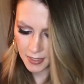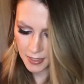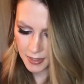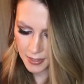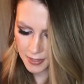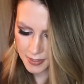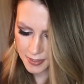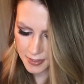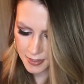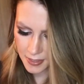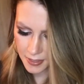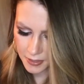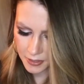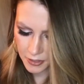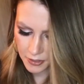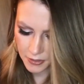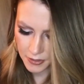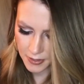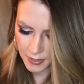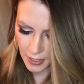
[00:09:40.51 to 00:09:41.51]
in the
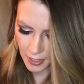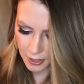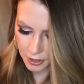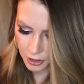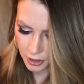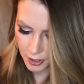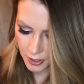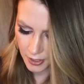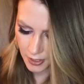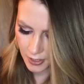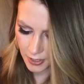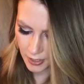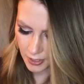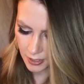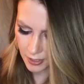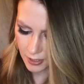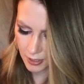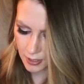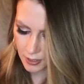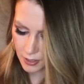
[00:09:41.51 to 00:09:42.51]
center section
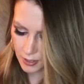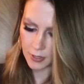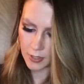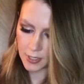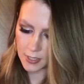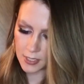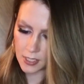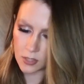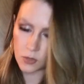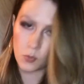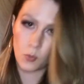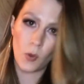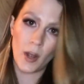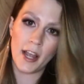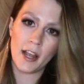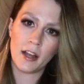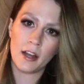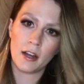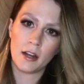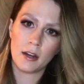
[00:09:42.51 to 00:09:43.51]
here, this is
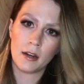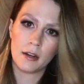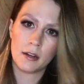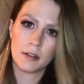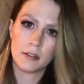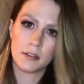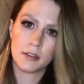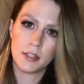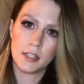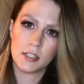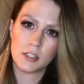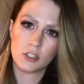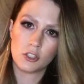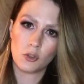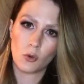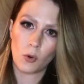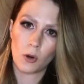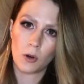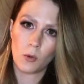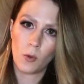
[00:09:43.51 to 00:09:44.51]
where this
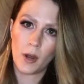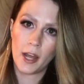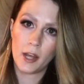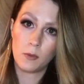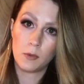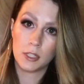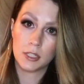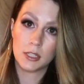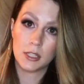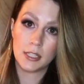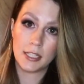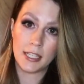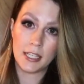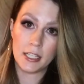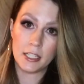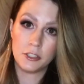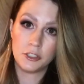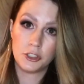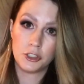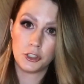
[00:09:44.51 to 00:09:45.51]
doorway would
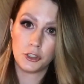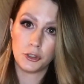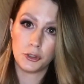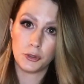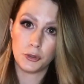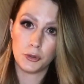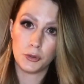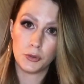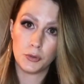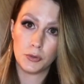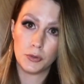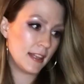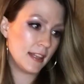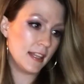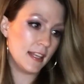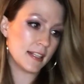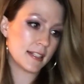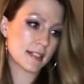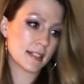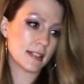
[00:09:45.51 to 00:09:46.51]
lead to
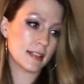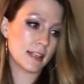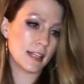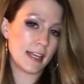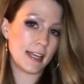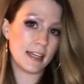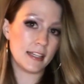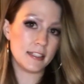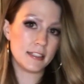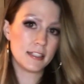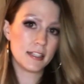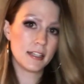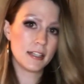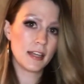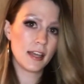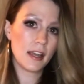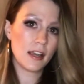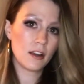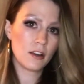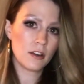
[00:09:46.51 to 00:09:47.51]
this landing
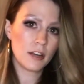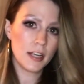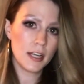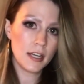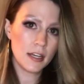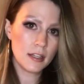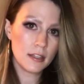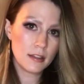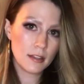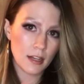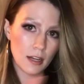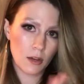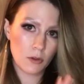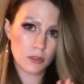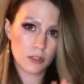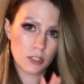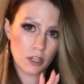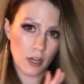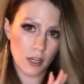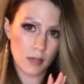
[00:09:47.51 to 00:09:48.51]
area that I
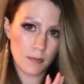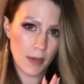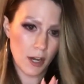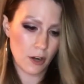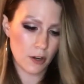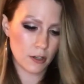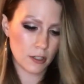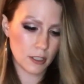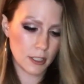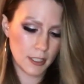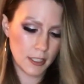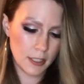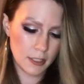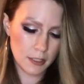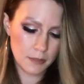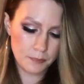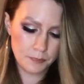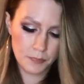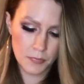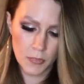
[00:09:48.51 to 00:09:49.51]
was talking about
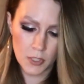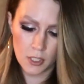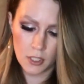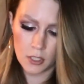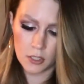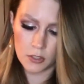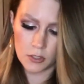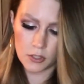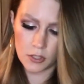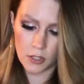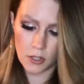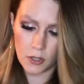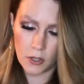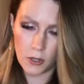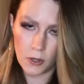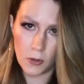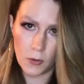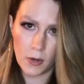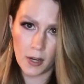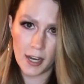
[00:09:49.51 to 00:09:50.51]
earlier.
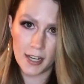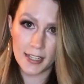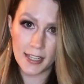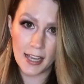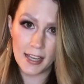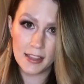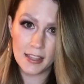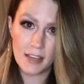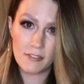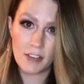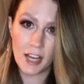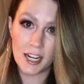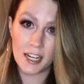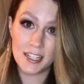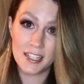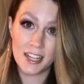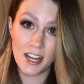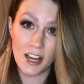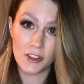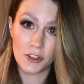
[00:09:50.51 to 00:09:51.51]
So again, they've got
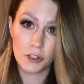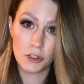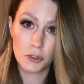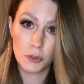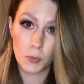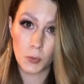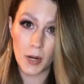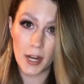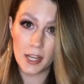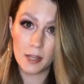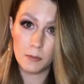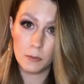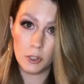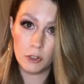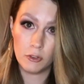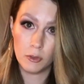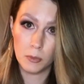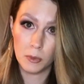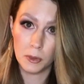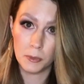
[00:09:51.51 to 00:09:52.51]
another great
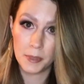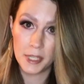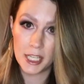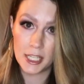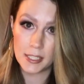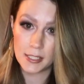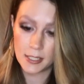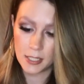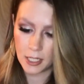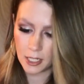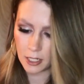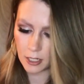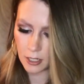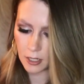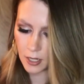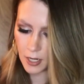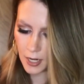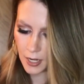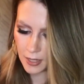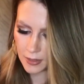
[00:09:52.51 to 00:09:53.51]
movable piece here
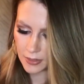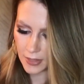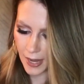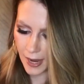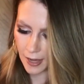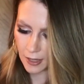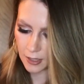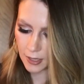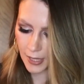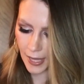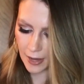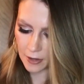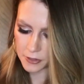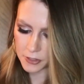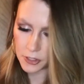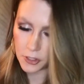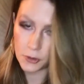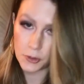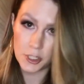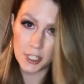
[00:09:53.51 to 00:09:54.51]
that allows
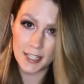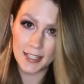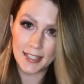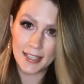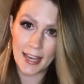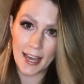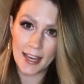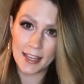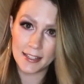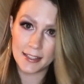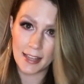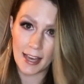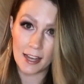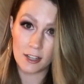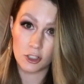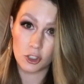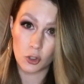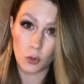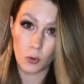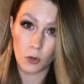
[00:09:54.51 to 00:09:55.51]
you to get
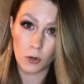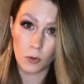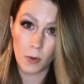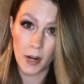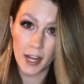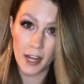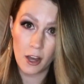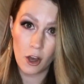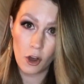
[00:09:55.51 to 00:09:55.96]
that doorway